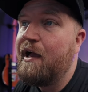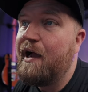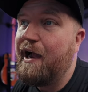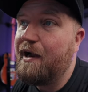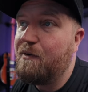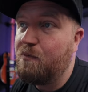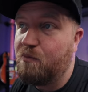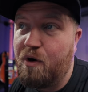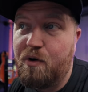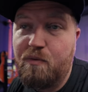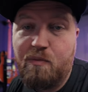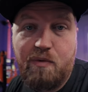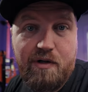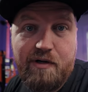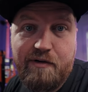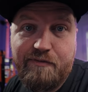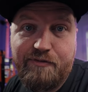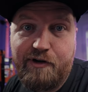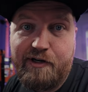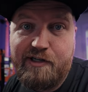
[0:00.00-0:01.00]
I wrote
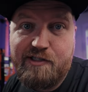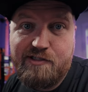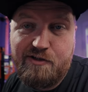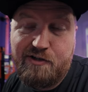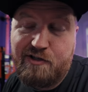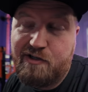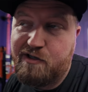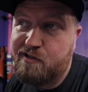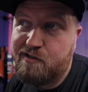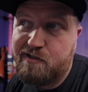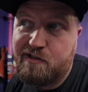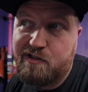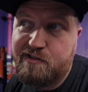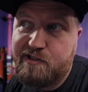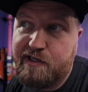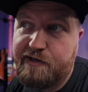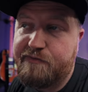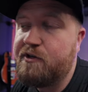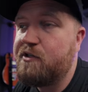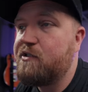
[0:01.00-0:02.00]
one for Easter called Our
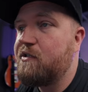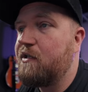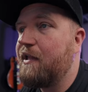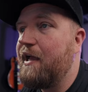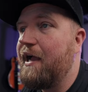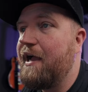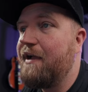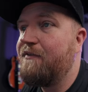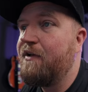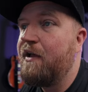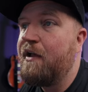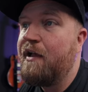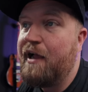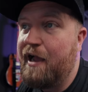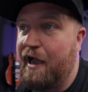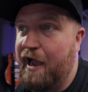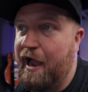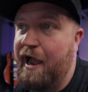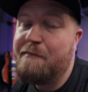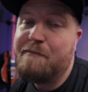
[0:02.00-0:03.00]
Savior's Alive.
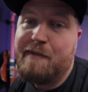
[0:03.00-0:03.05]
I